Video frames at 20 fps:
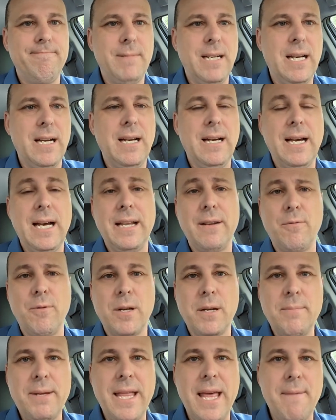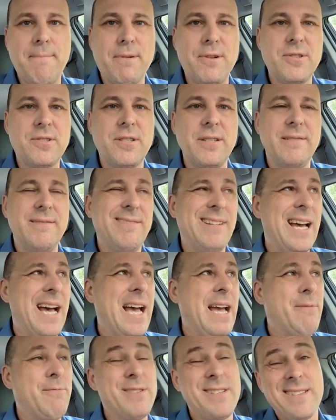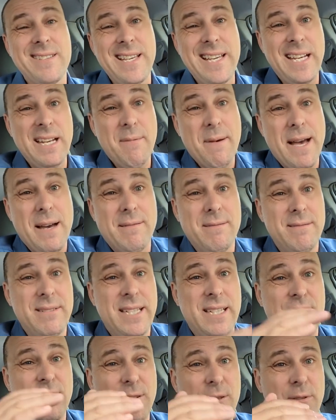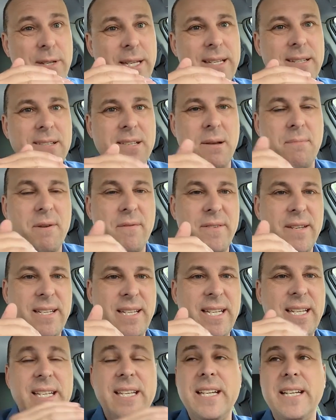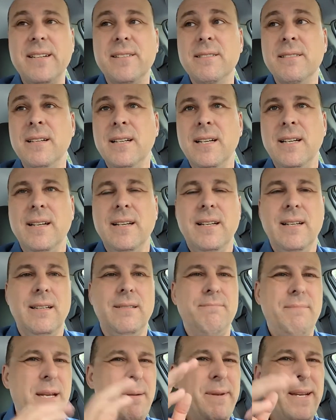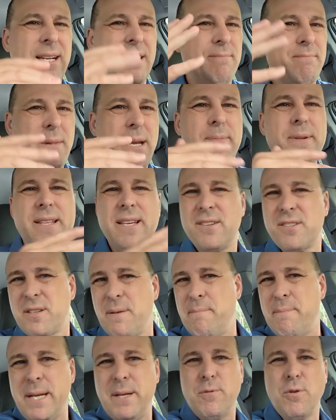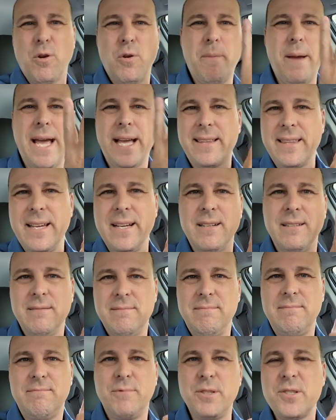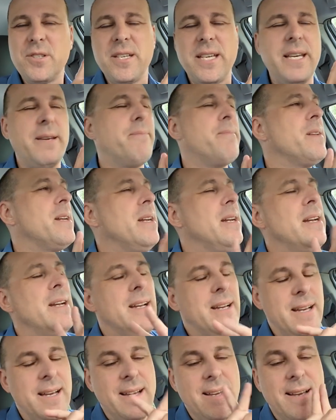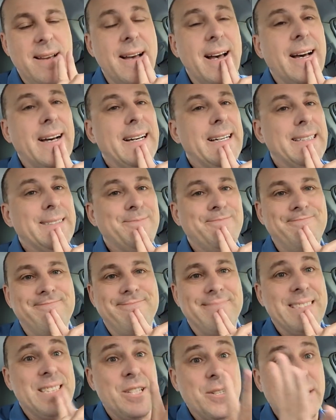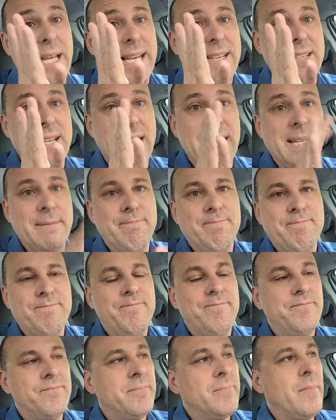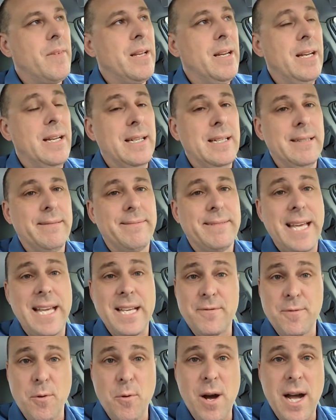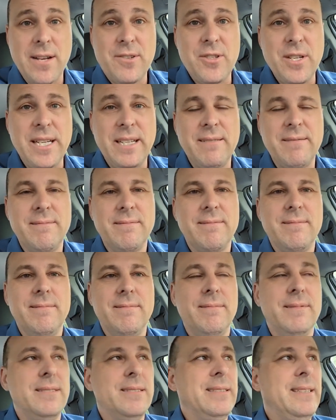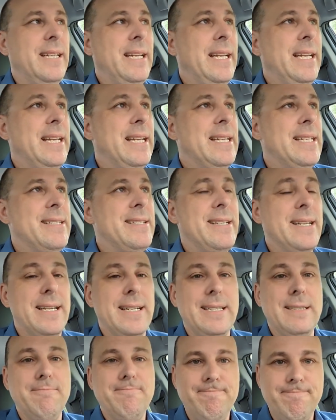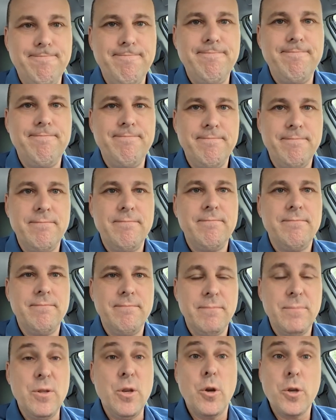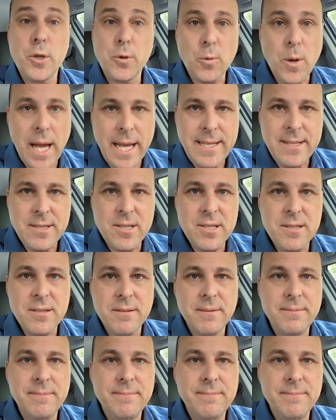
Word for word: uh, I don't want to be that person. I was thinking about including some of it in here. Maybe I'll, maybe there's some B-roll back there. We'll see. Um, until next time, uh, thanks for watching, and uh, know your rights.